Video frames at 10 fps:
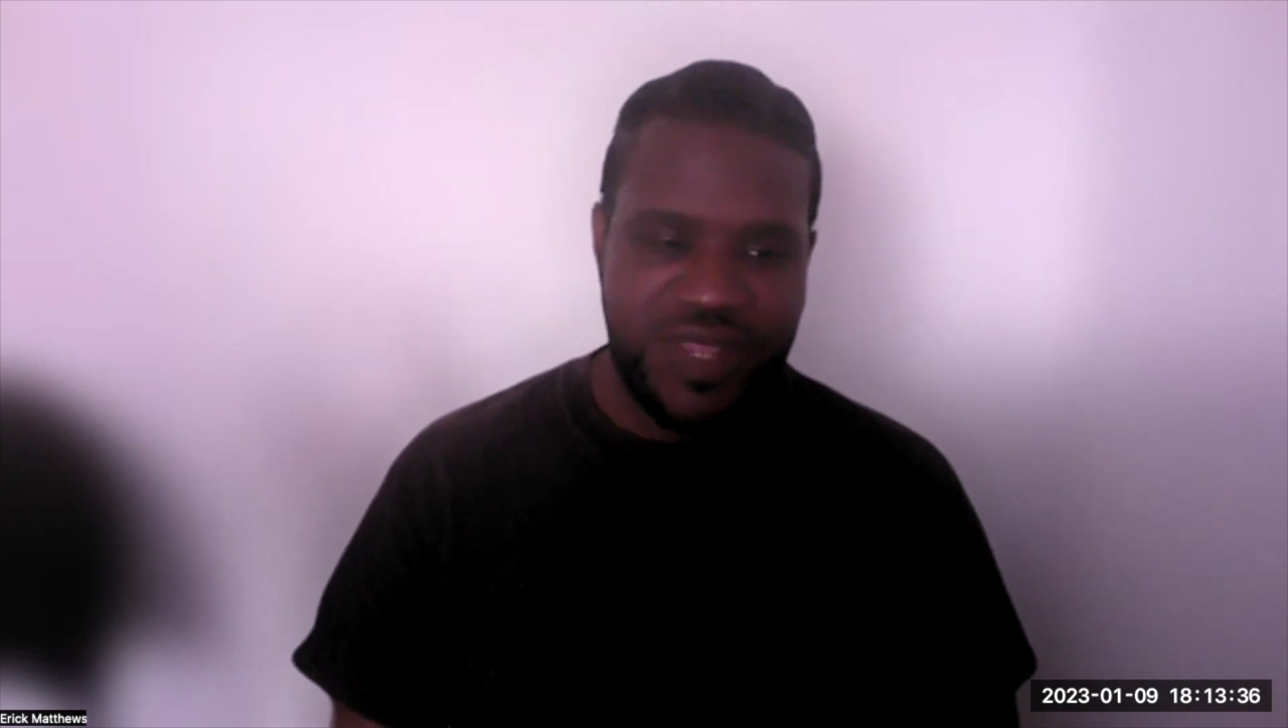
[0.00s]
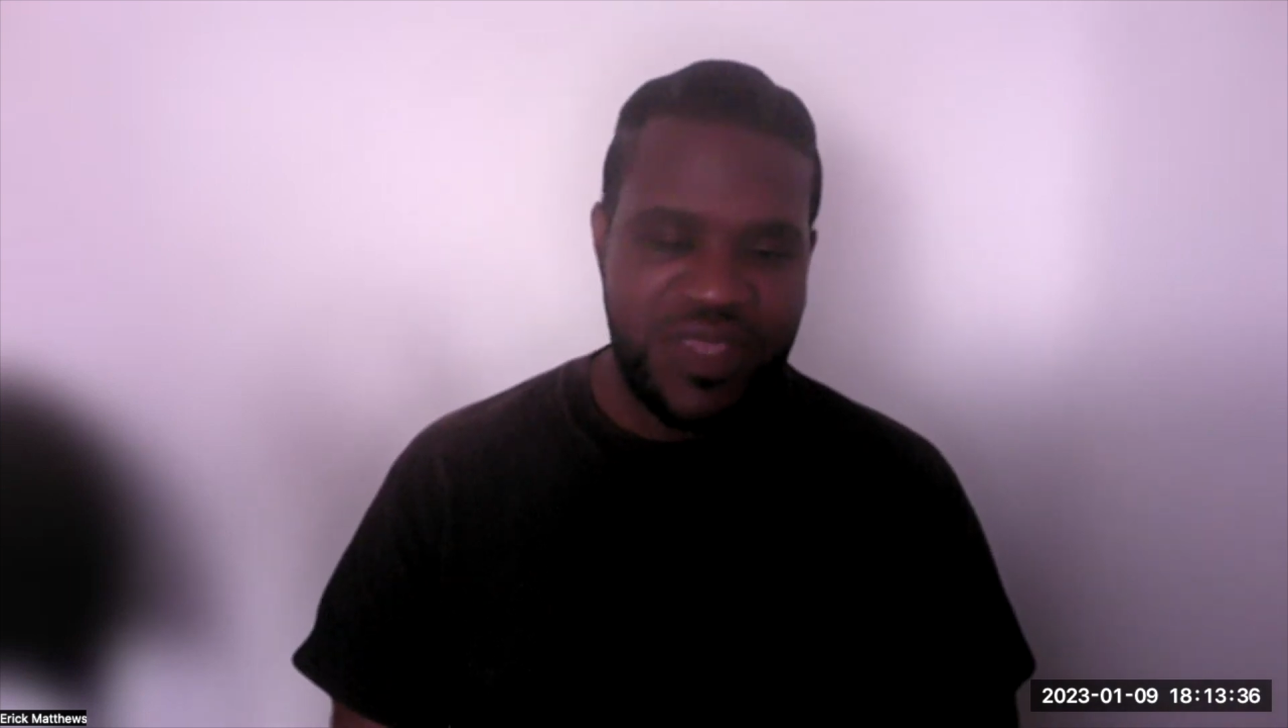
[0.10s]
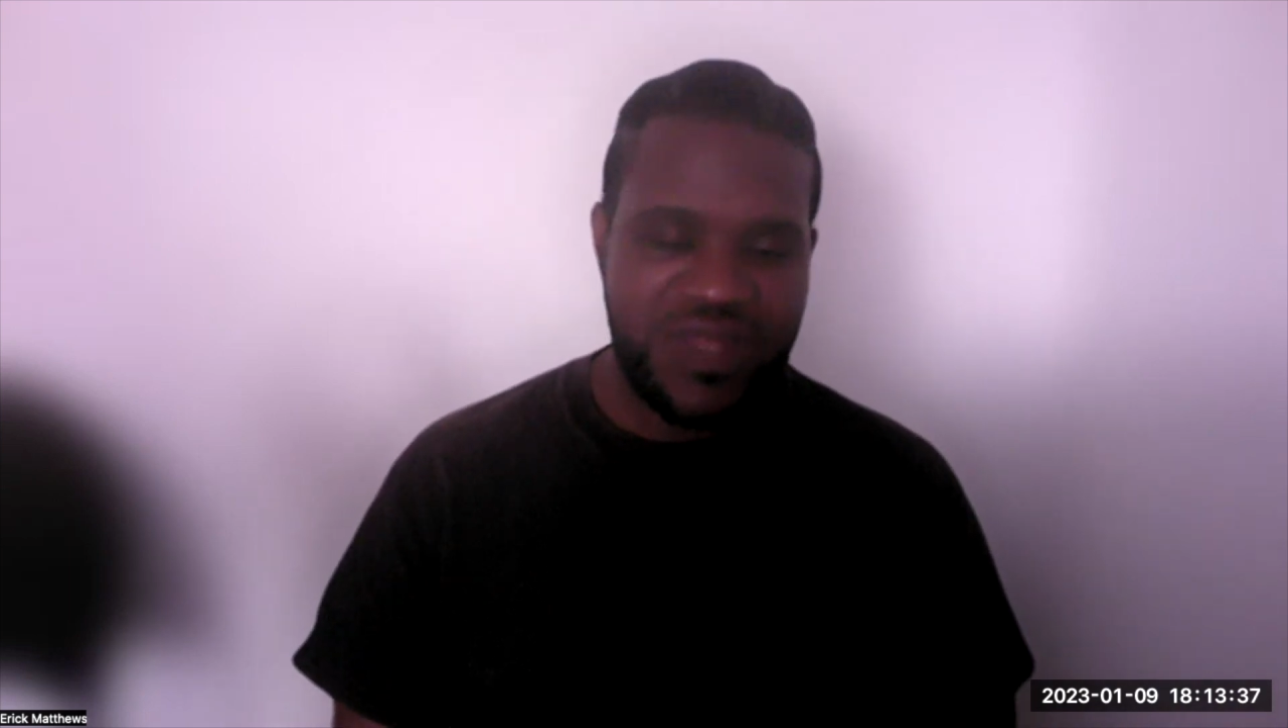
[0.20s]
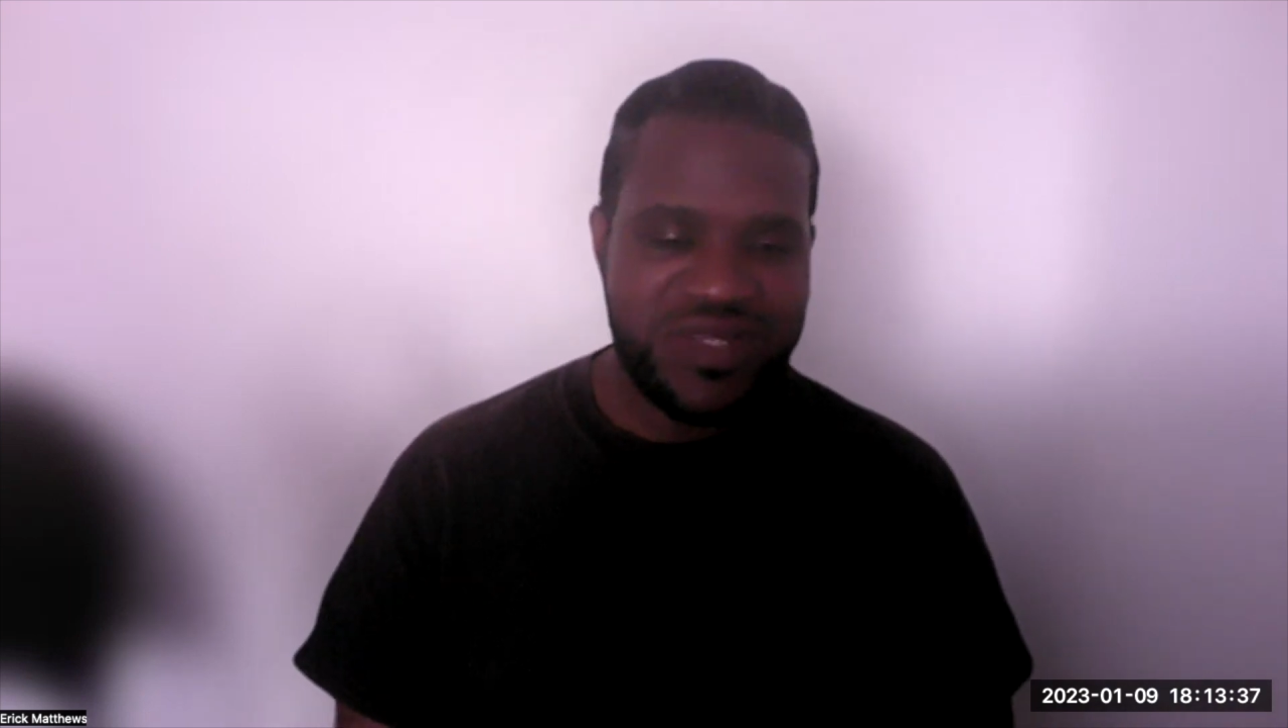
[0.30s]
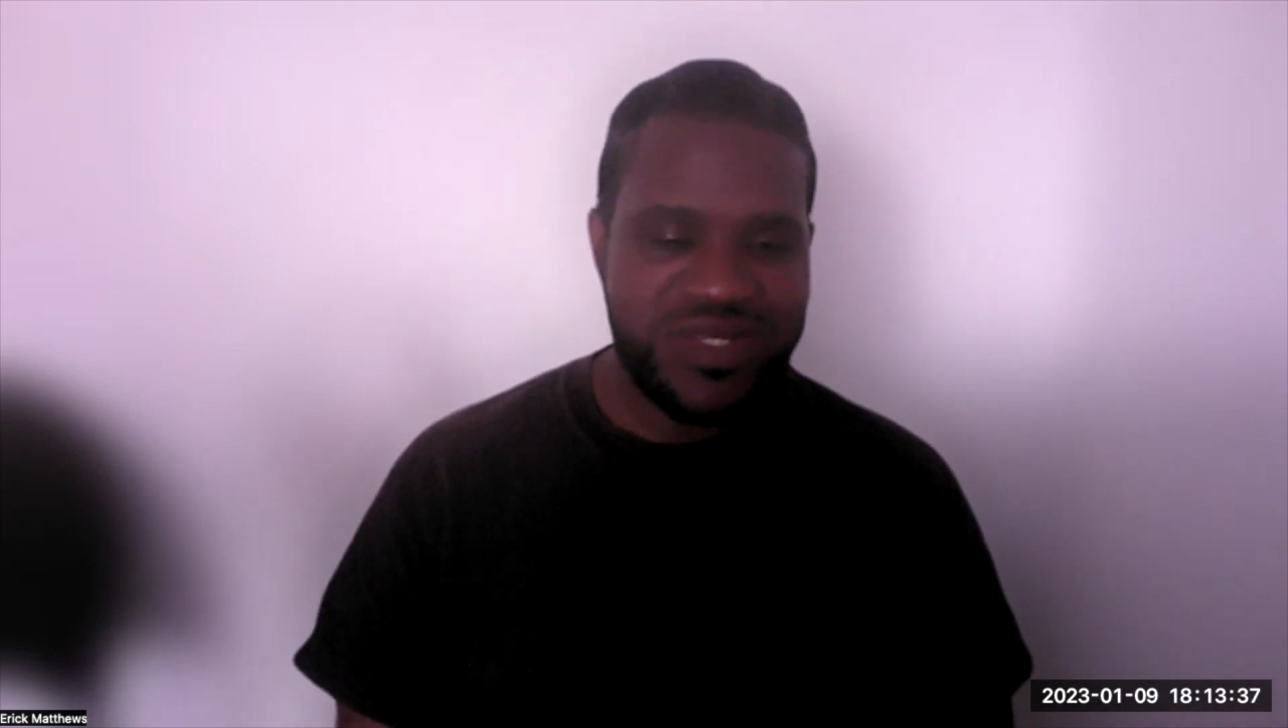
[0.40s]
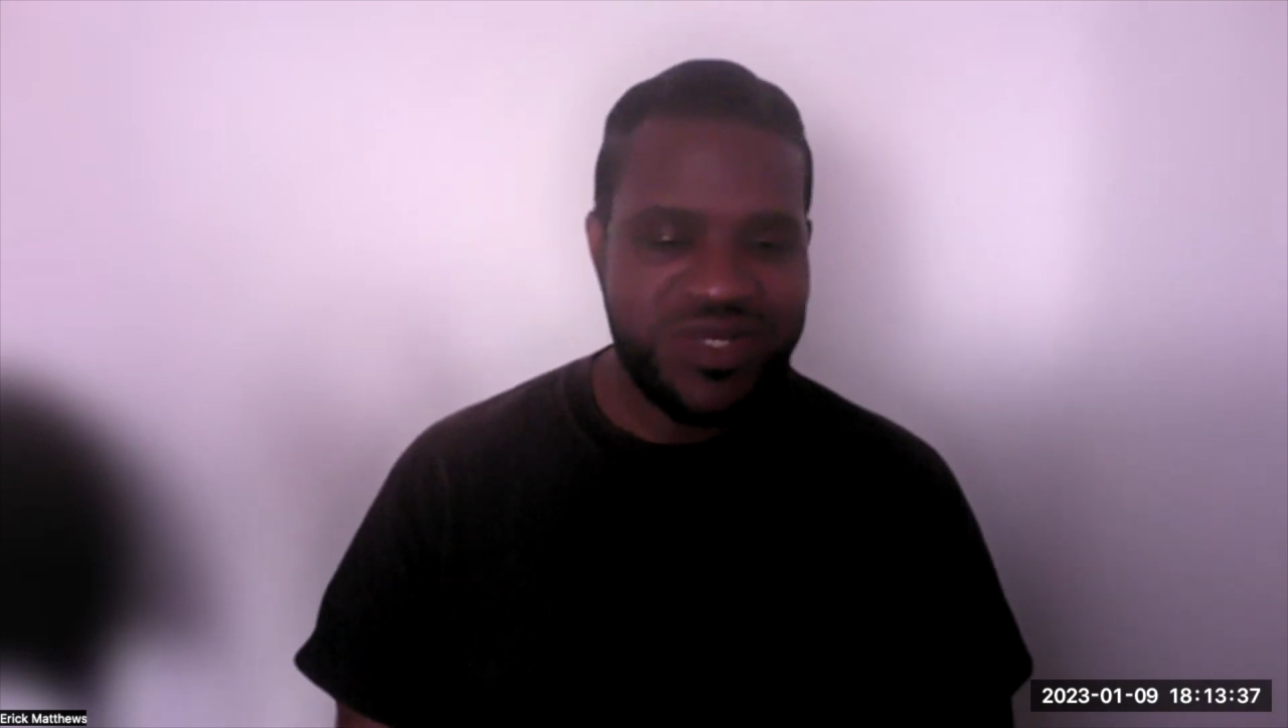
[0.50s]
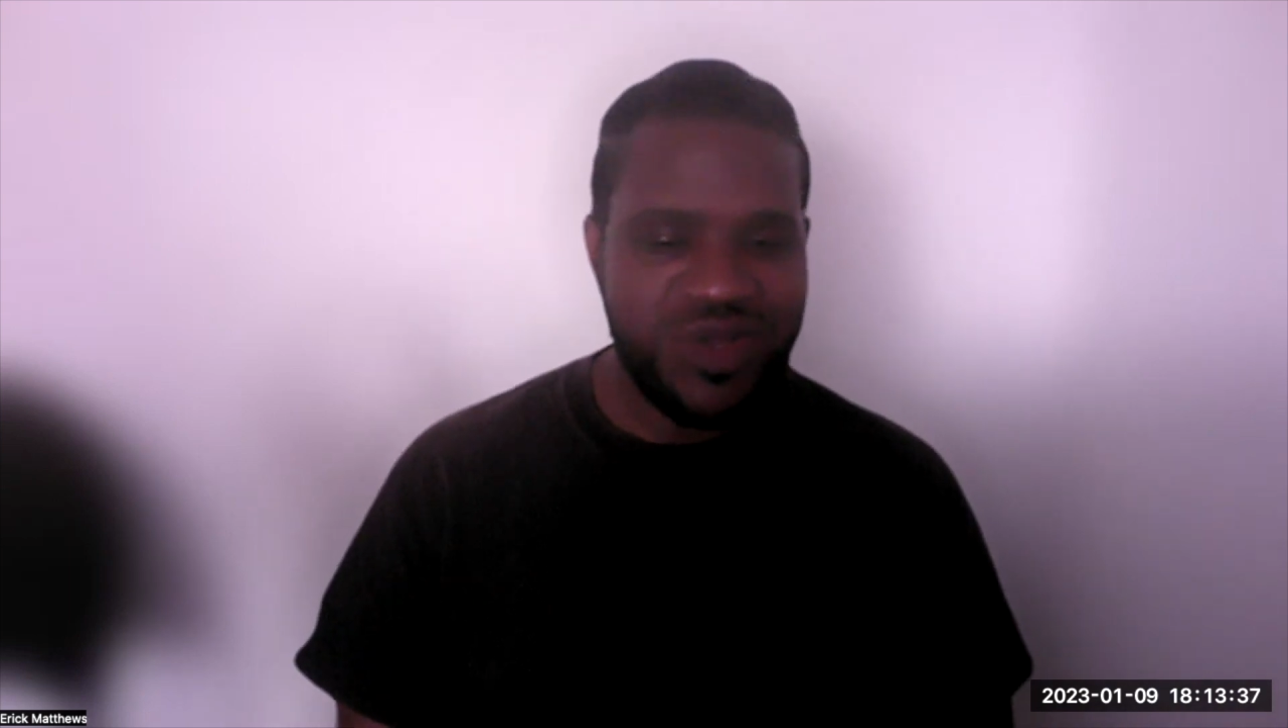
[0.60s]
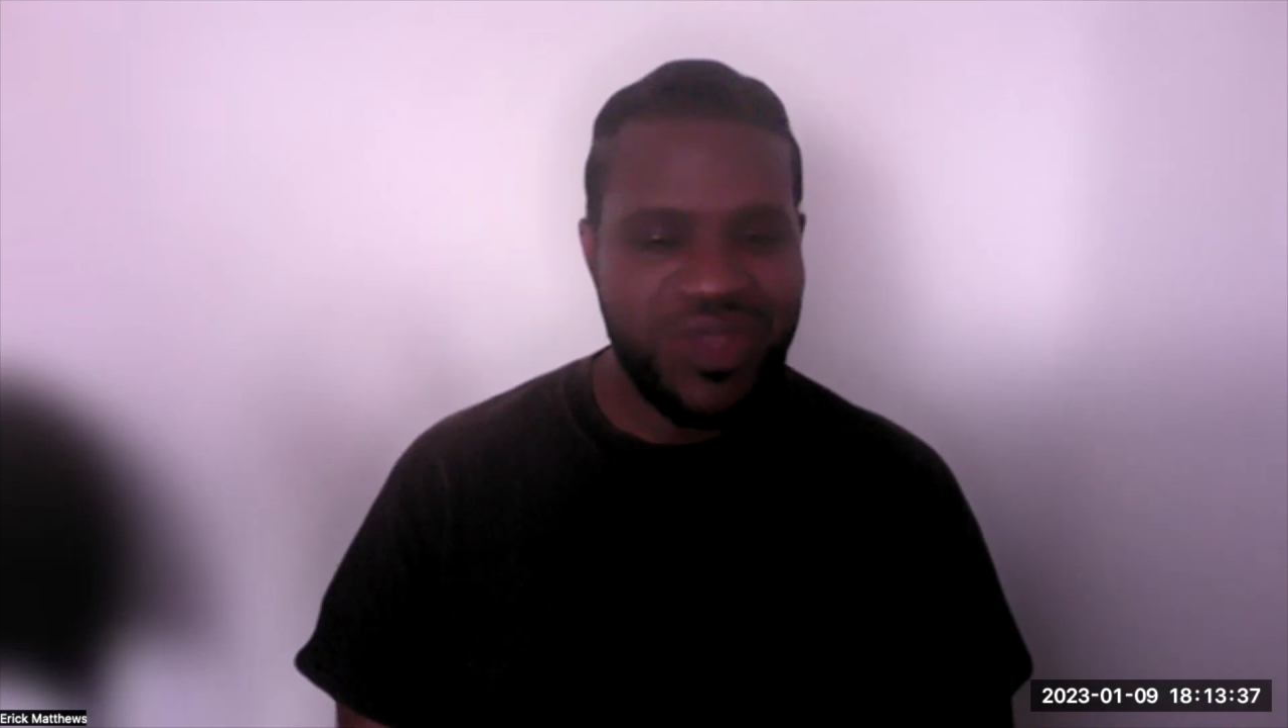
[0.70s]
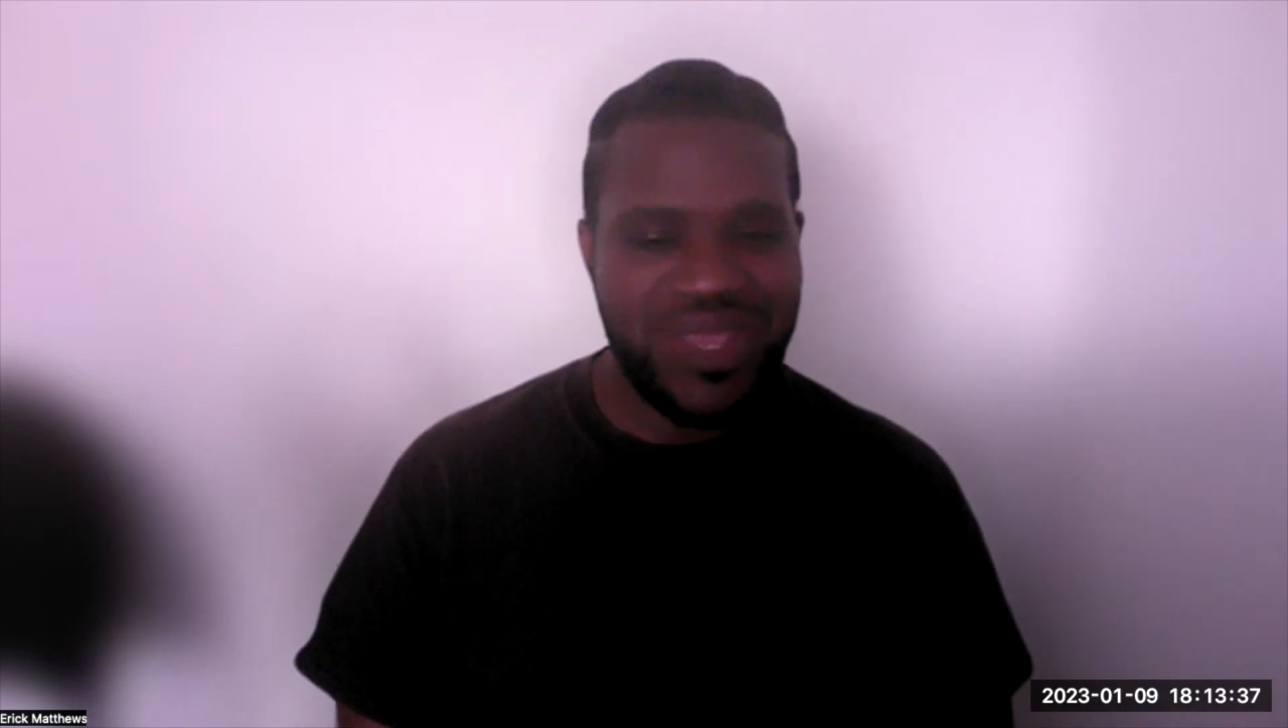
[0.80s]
And this joker